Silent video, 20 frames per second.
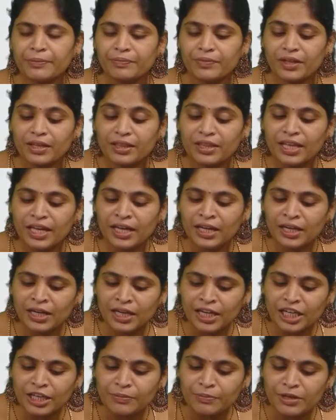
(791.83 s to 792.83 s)
Then
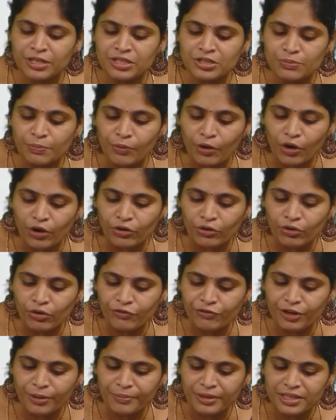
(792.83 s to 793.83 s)
it must borrow
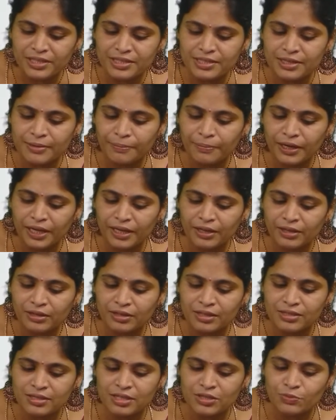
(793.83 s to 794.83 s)
from its sibling. This
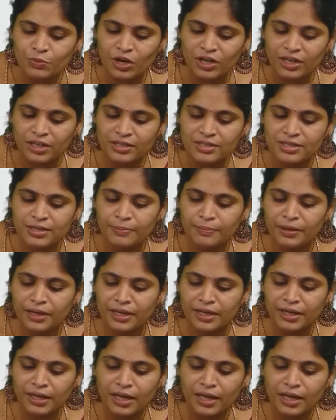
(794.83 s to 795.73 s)
is what its sibling.